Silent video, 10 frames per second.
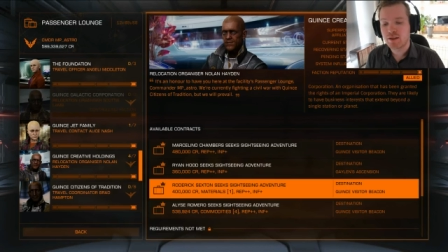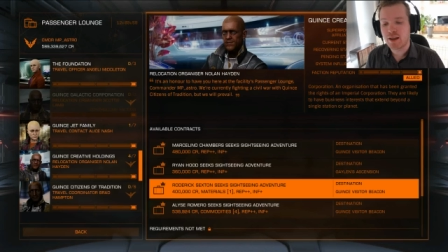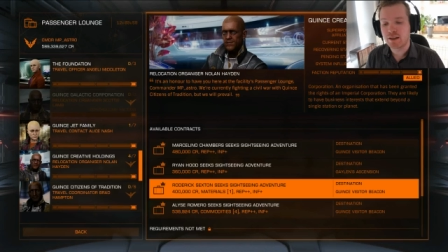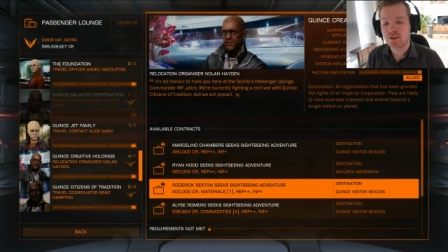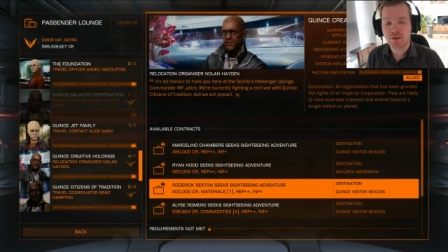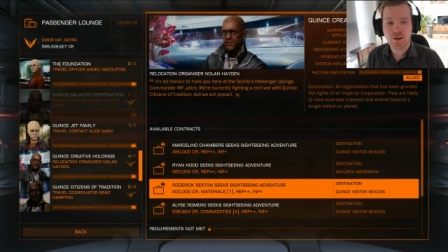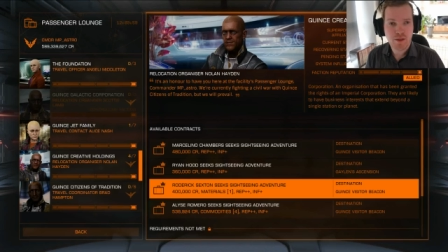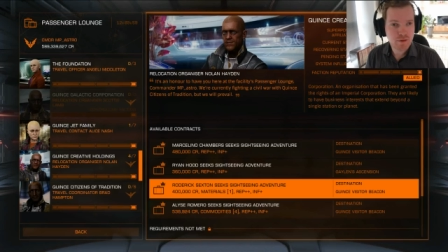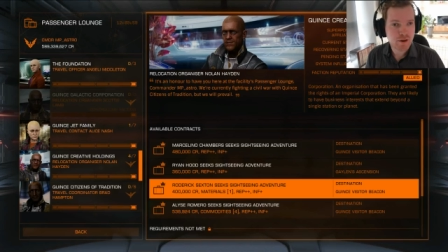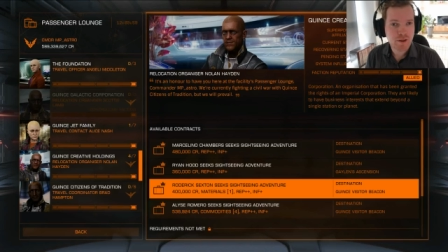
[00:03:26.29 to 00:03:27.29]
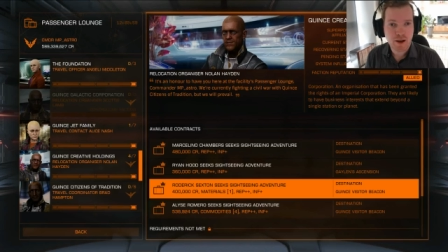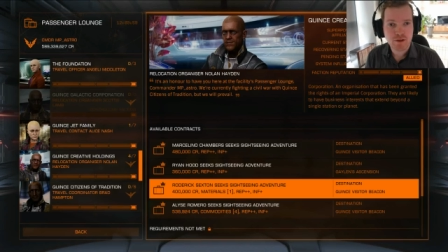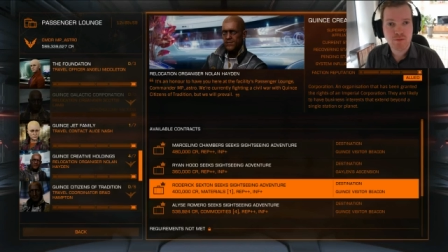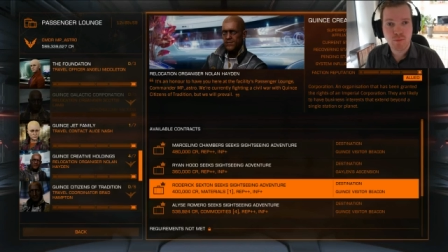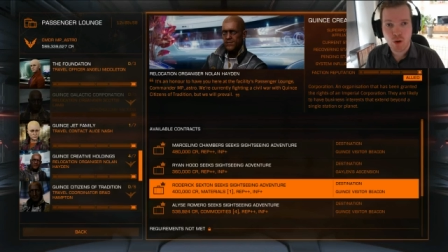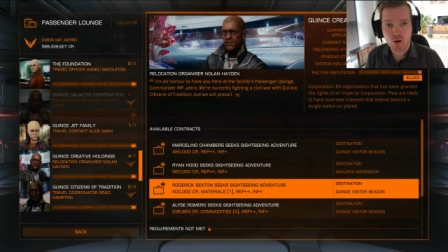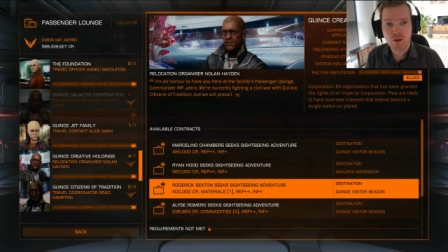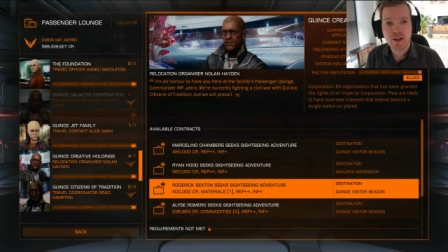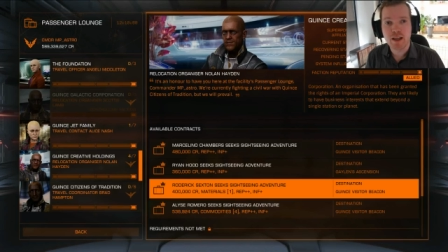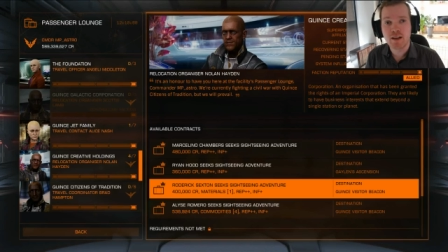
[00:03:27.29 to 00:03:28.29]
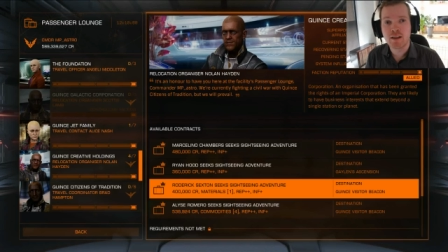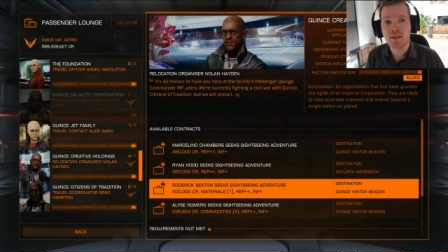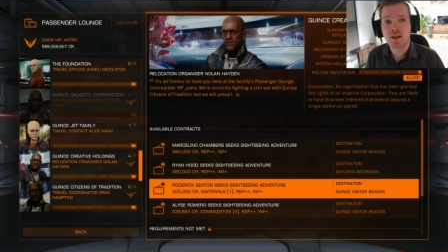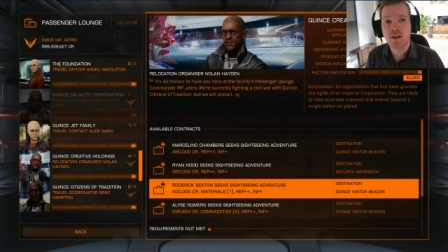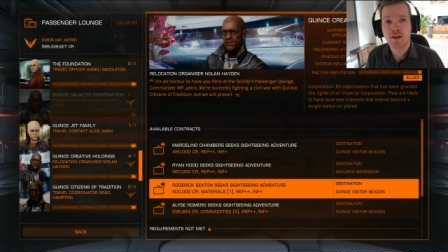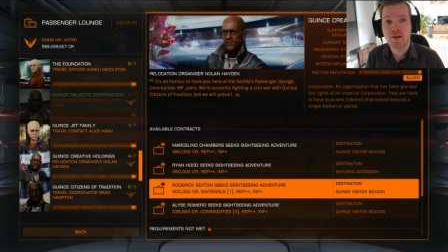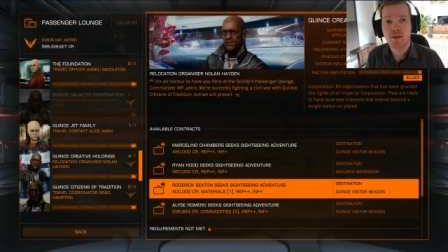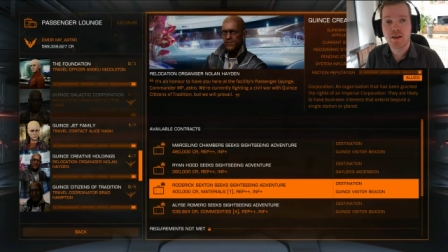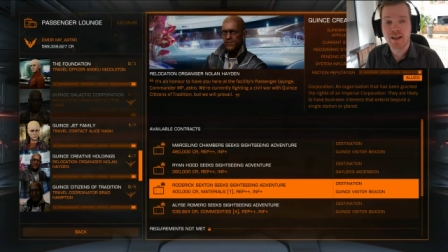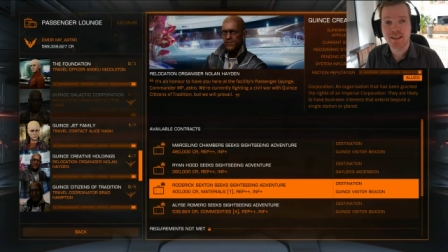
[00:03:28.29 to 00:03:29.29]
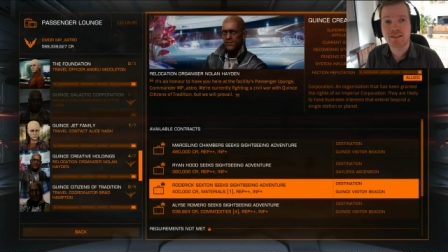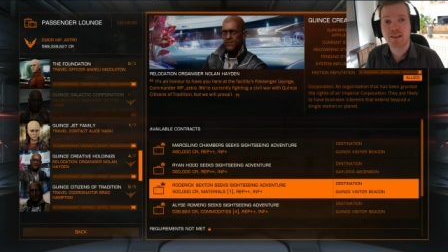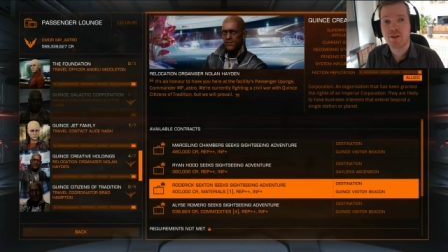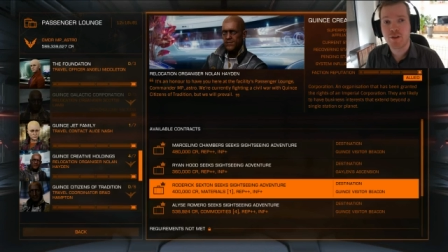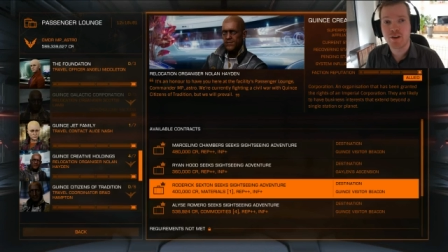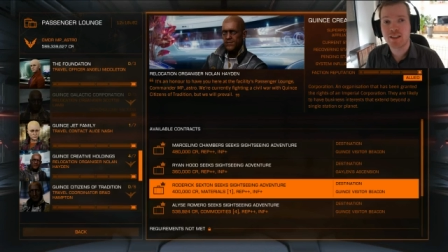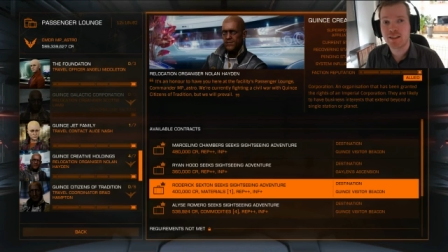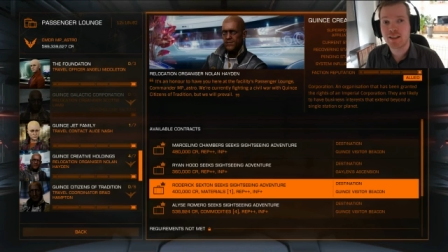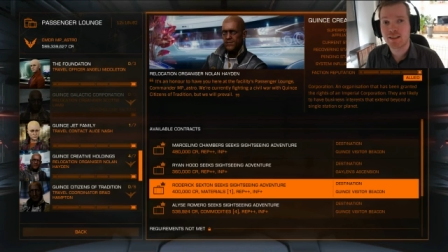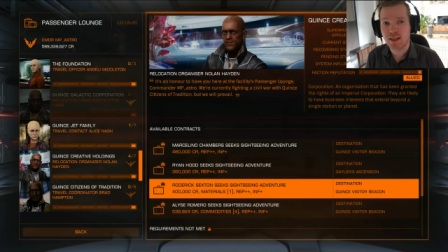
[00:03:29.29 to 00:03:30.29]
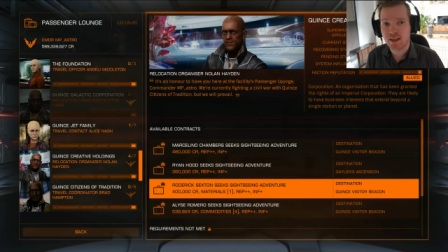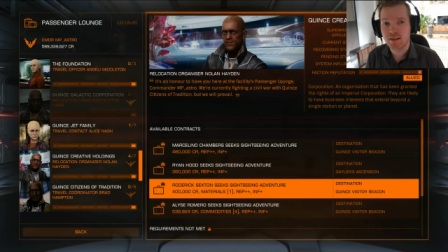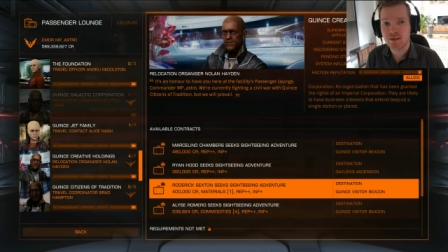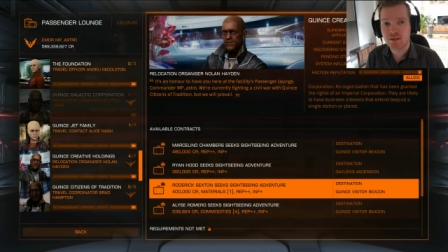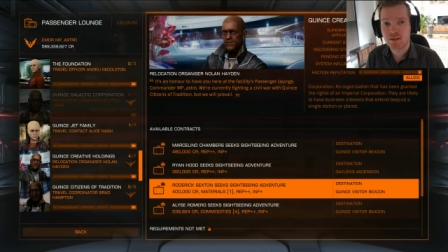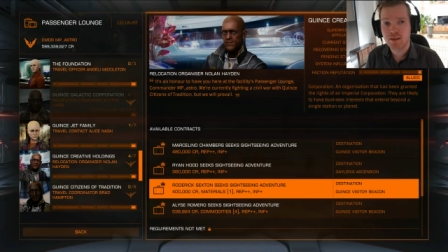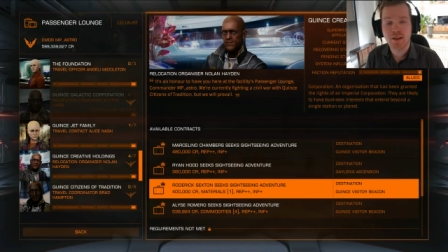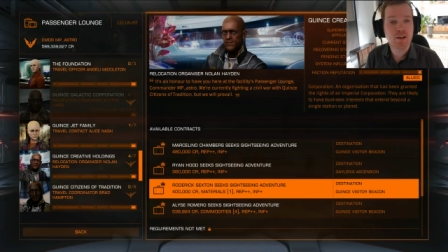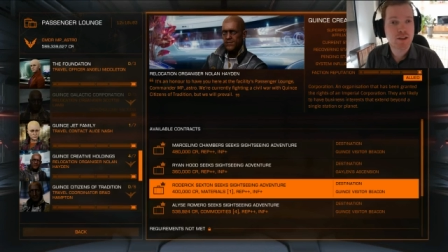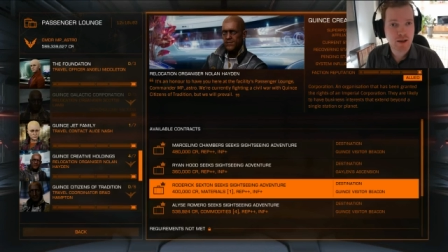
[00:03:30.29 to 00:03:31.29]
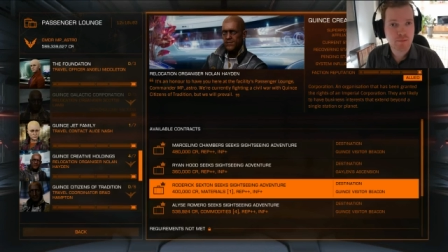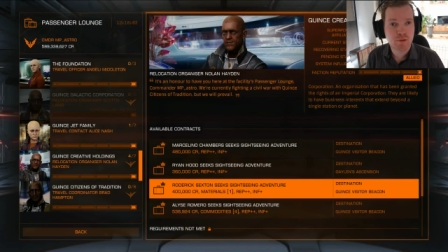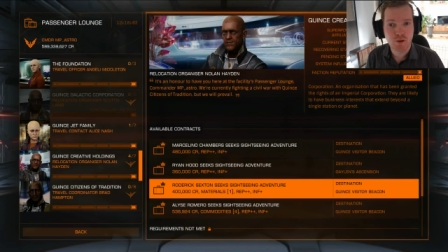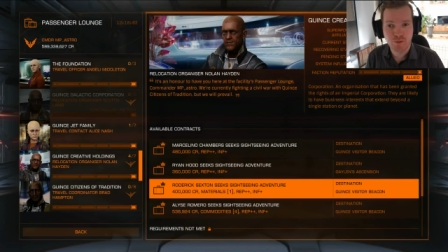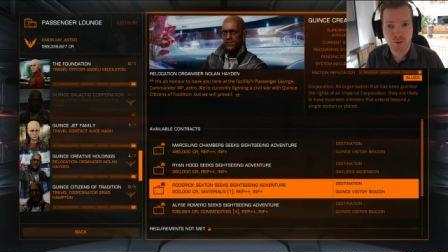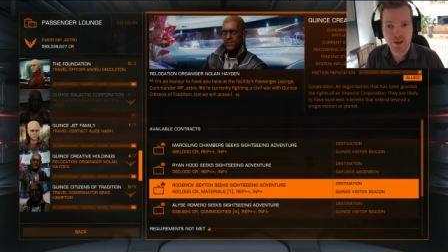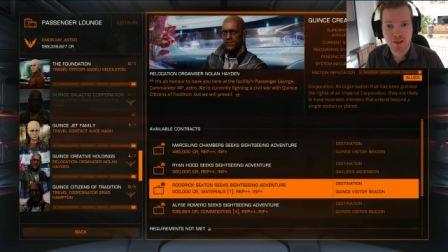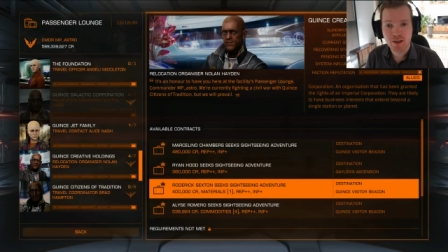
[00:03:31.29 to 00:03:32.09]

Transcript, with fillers: that is 300,000 more in uh, less than 36 seconds, then yeah, go for it.